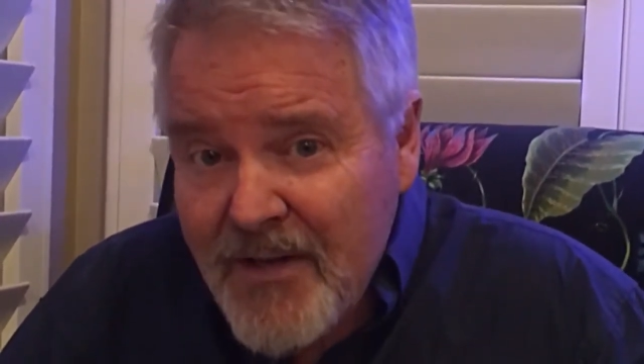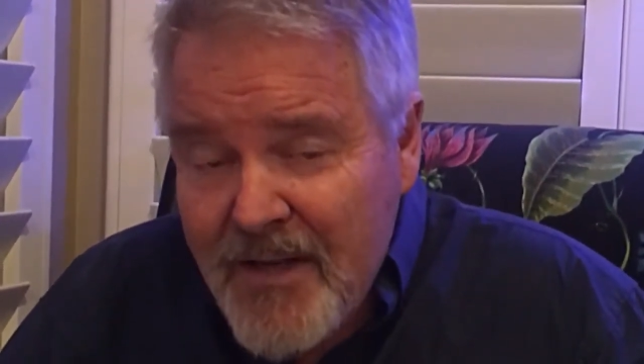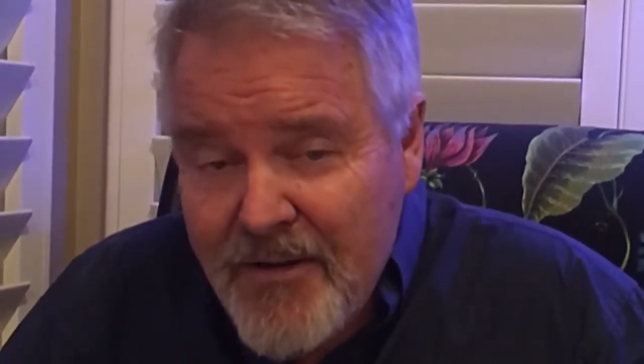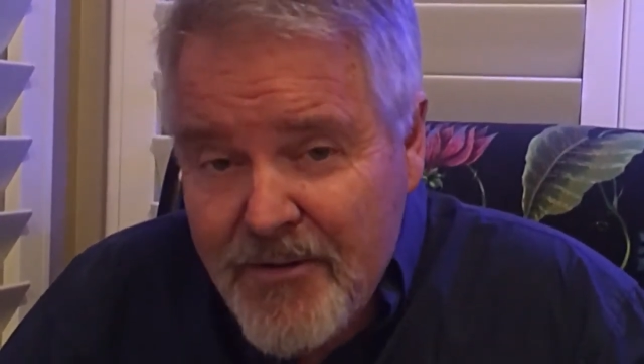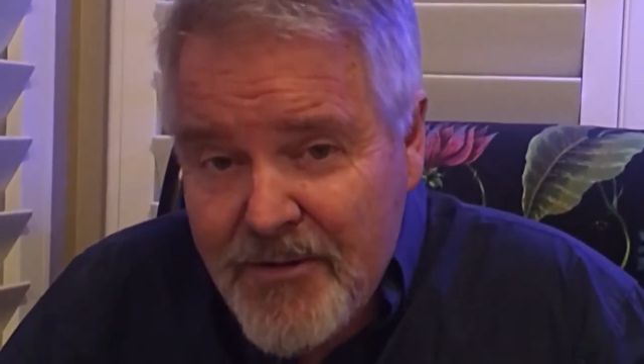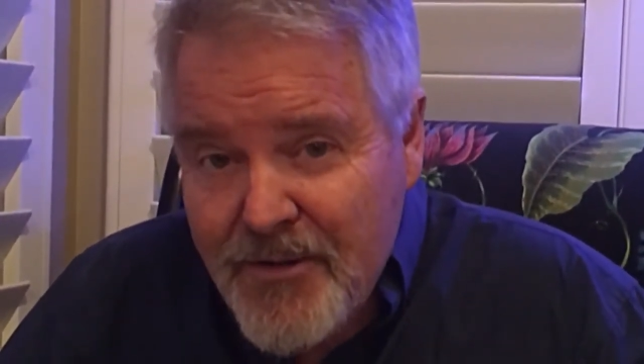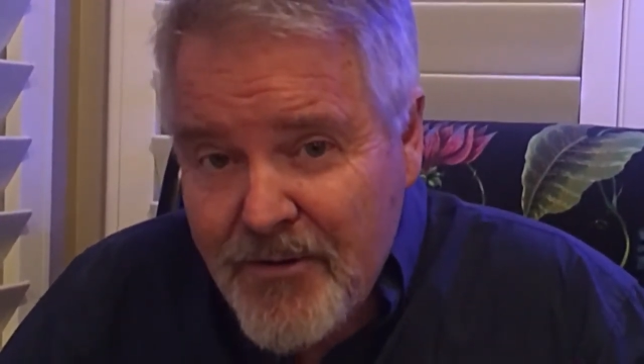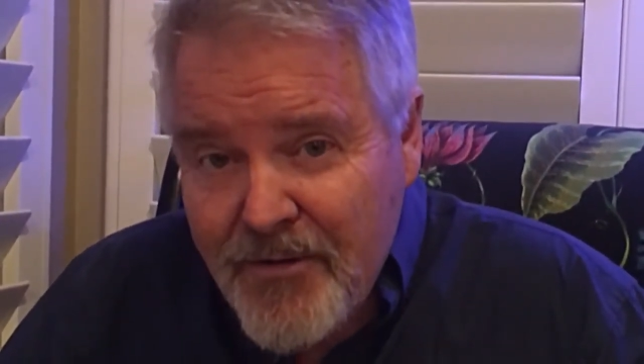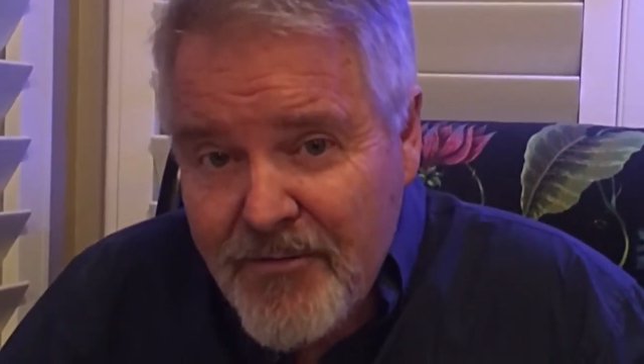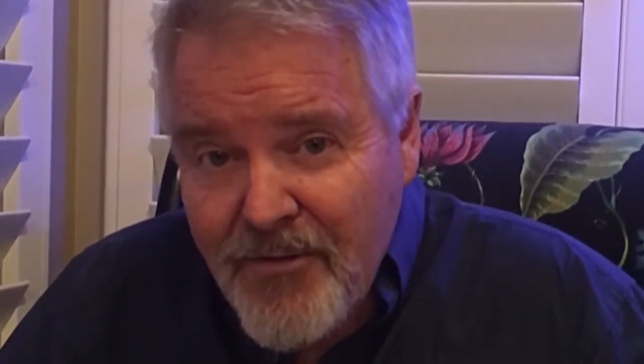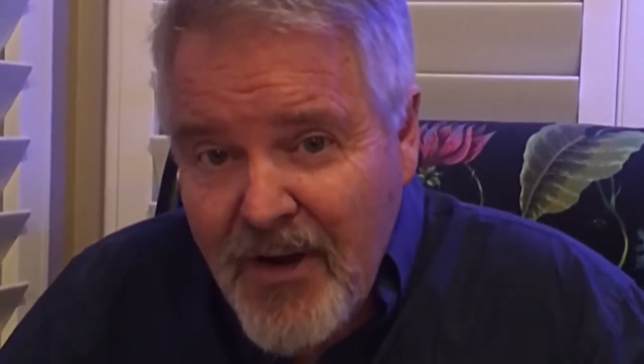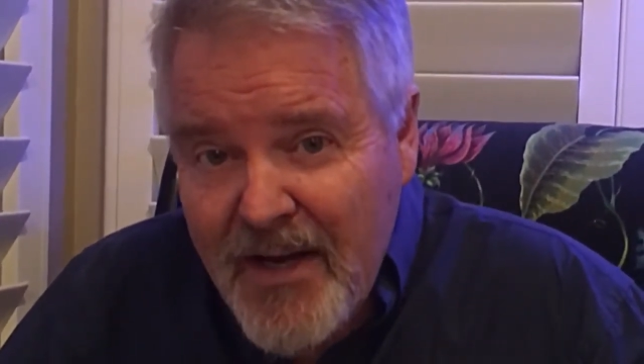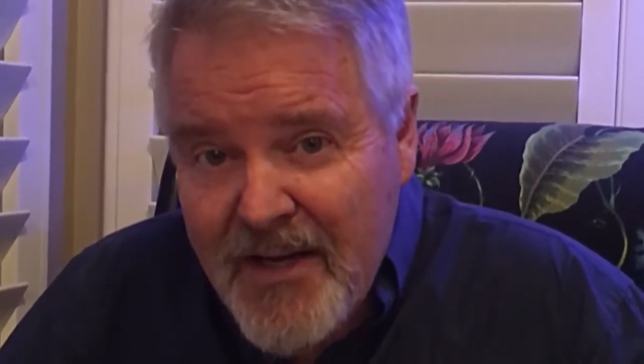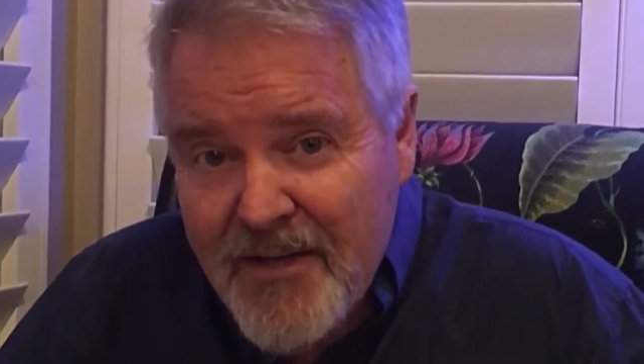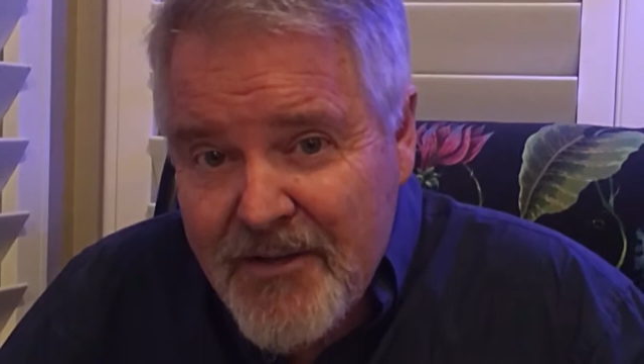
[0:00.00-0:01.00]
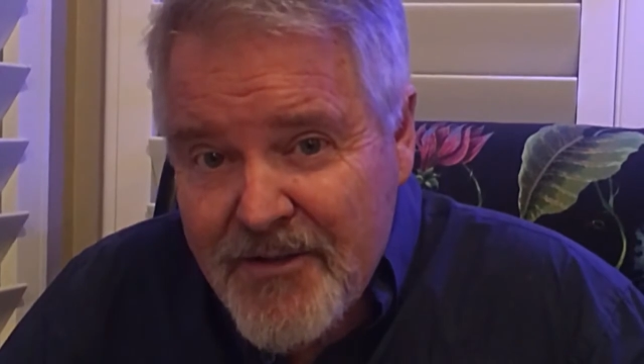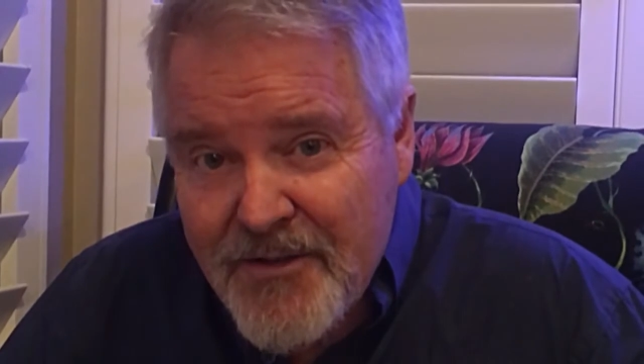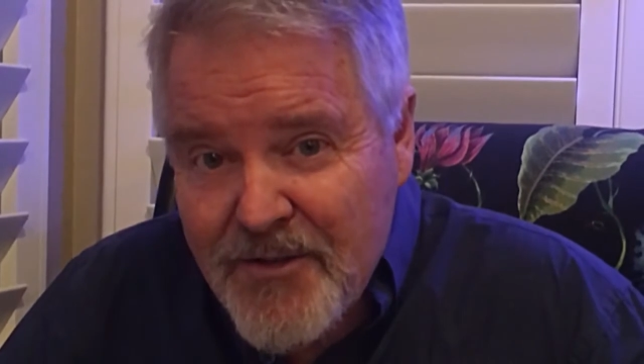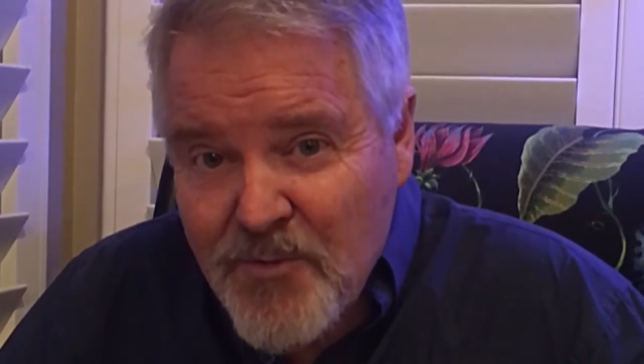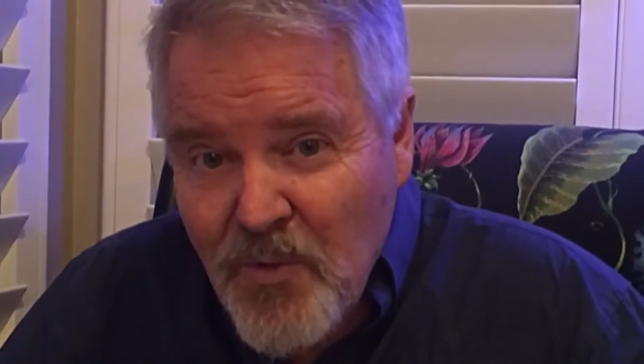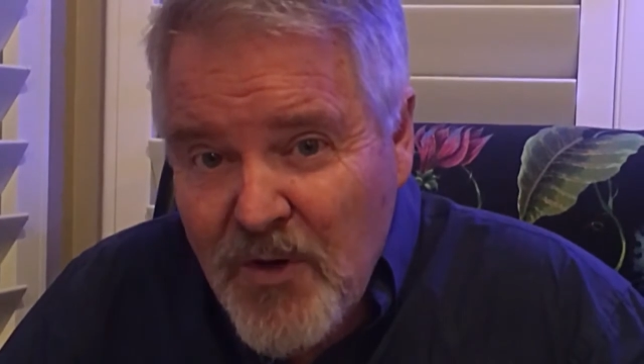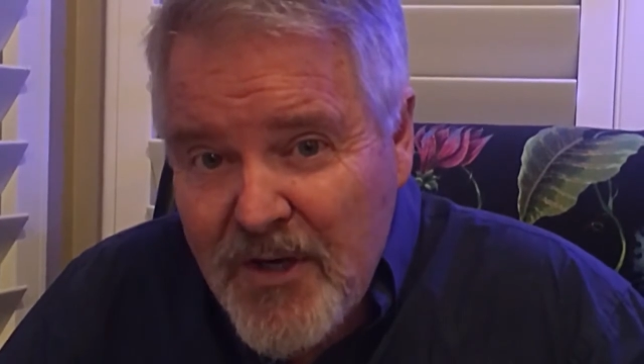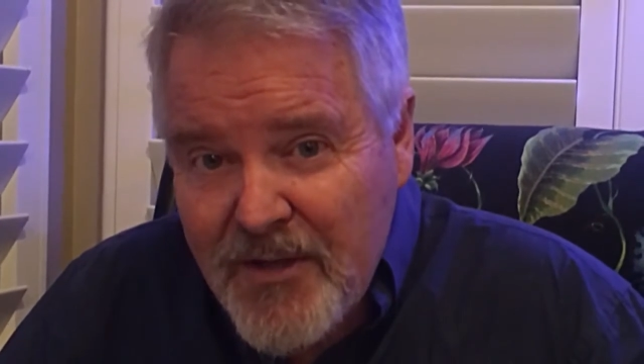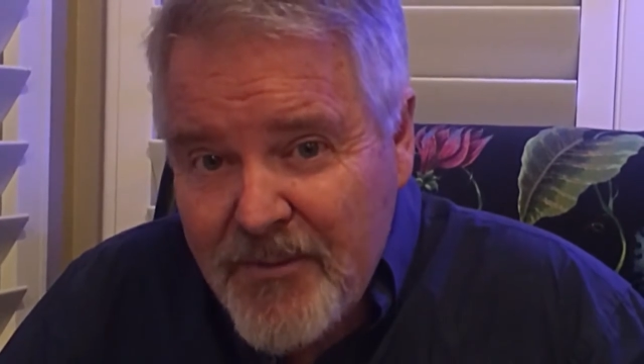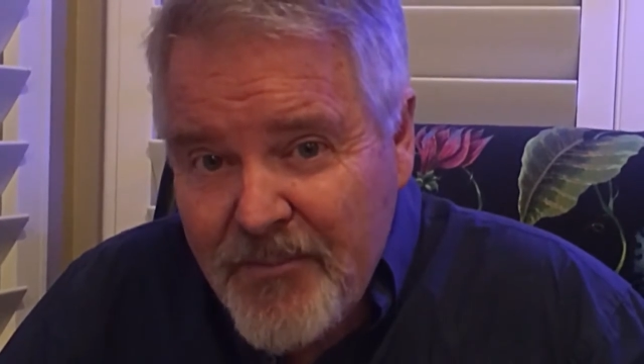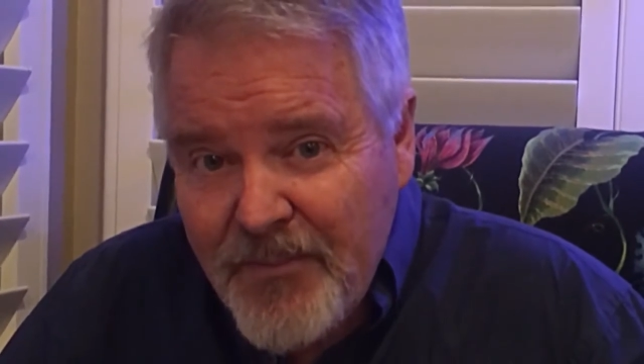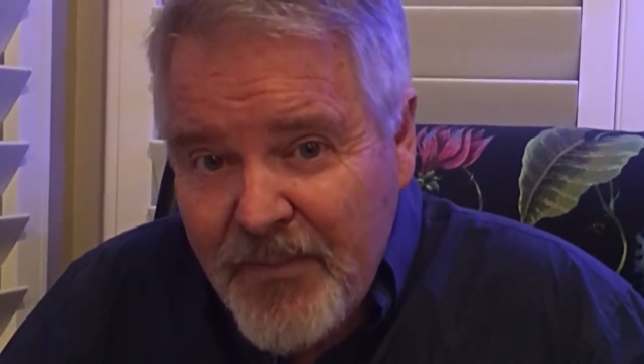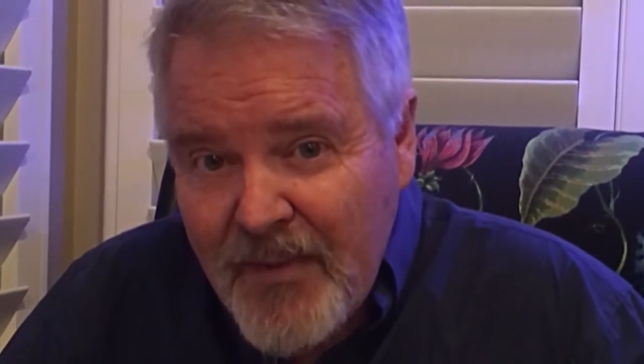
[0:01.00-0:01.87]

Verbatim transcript: leaders that are inviting us as well.